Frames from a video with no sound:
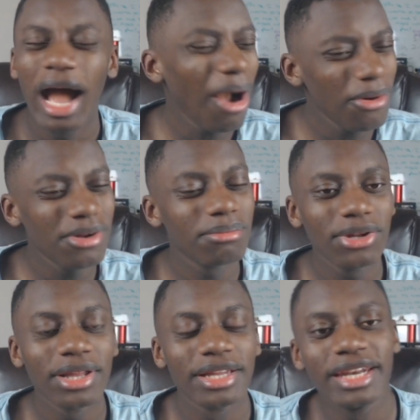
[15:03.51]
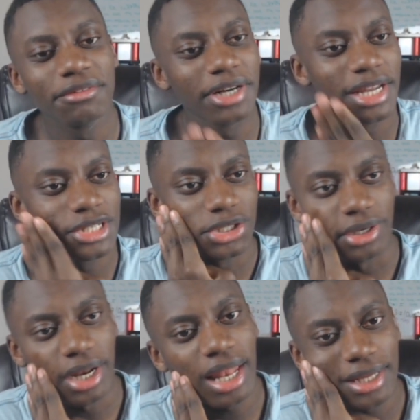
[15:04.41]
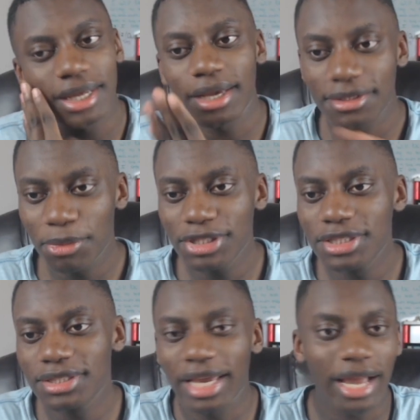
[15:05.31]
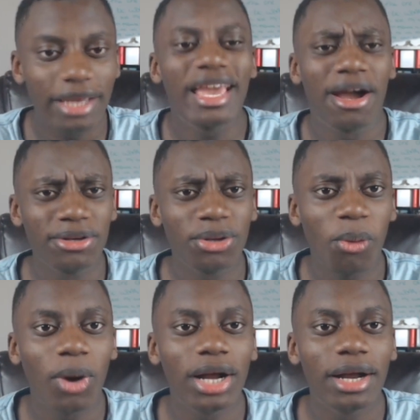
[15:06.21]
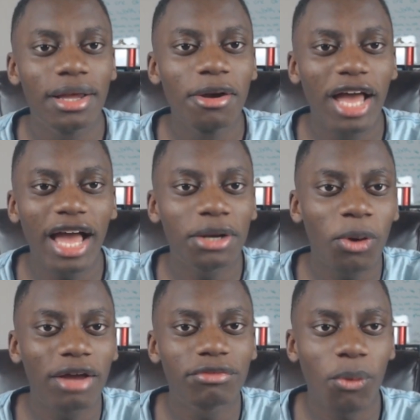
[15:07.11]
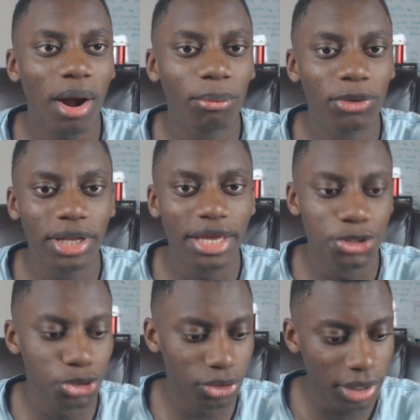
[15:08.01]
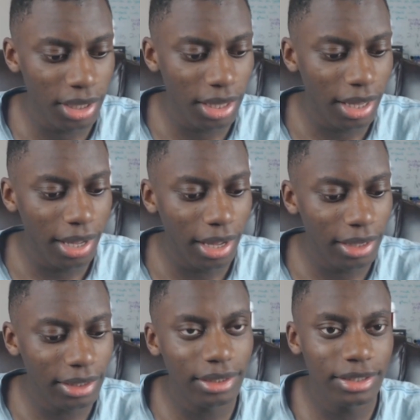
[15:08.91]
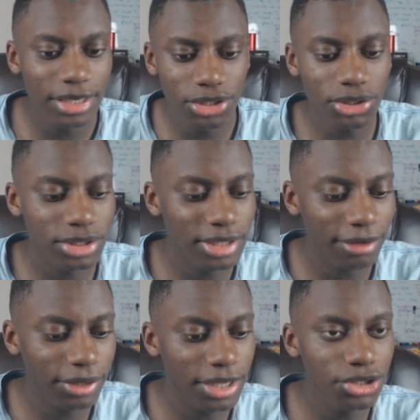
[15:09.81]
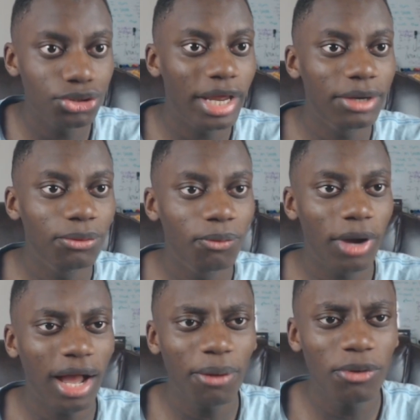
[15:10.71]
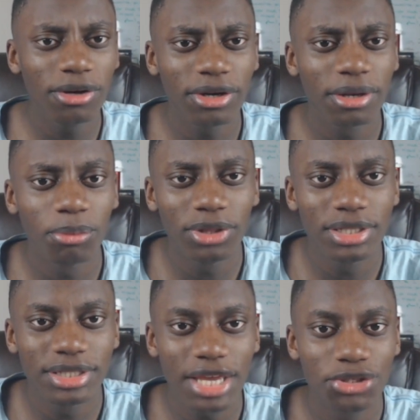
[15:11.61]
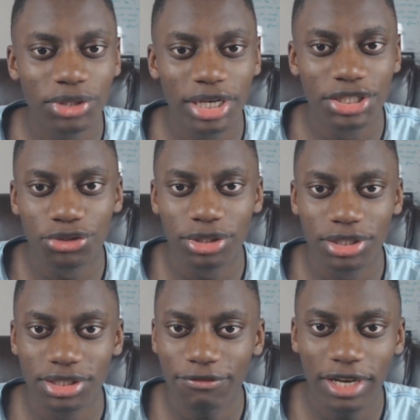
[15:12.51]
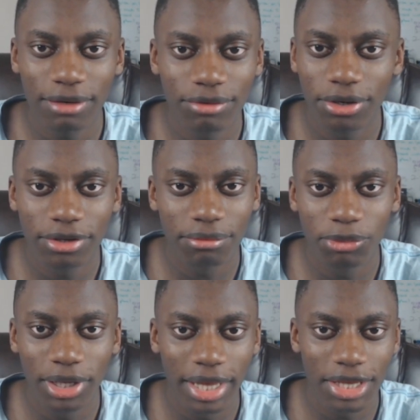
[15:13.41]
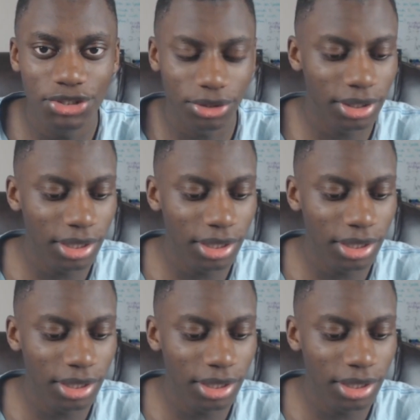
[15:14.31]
How is Muller never injured? Like as much as like, yeah, I don't ever want Muller injured. He's just never injured, and I want to look at Muller's injury history because I've never heard of Muller injured.